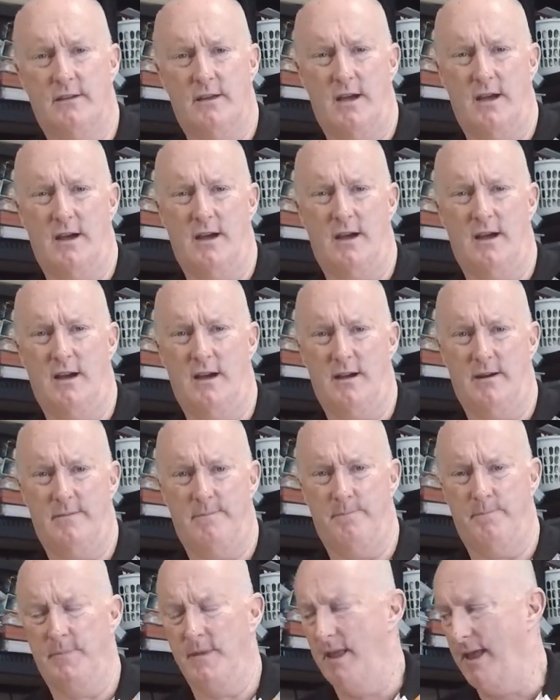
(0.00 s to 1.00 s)

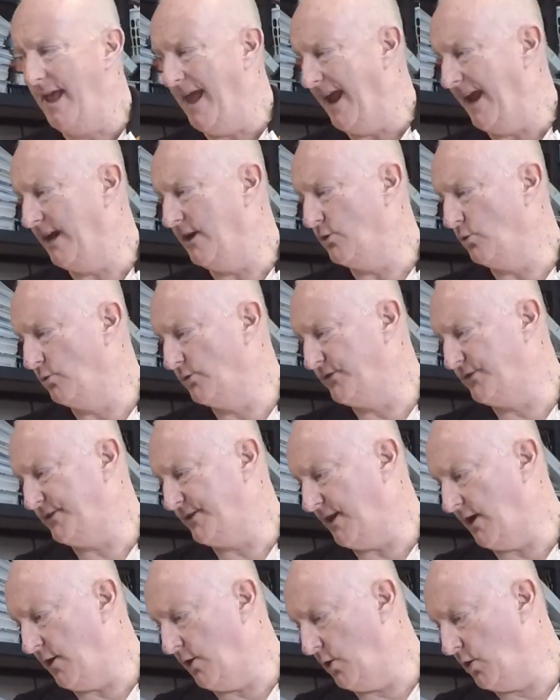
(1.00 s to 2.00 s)
and
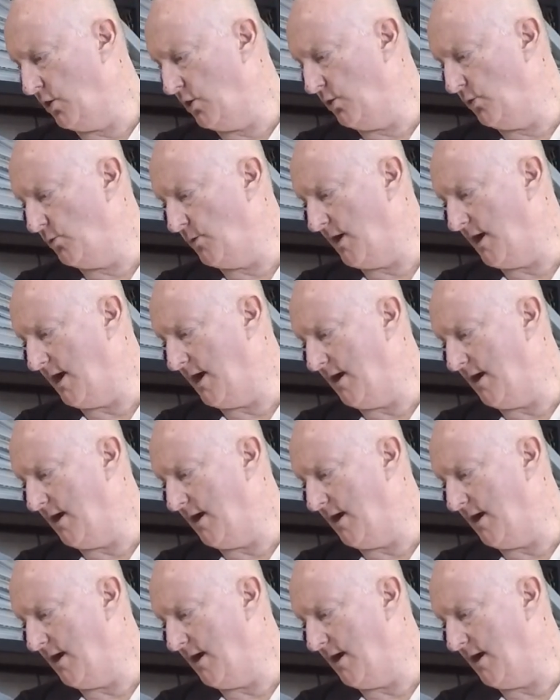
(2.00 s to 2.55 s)
also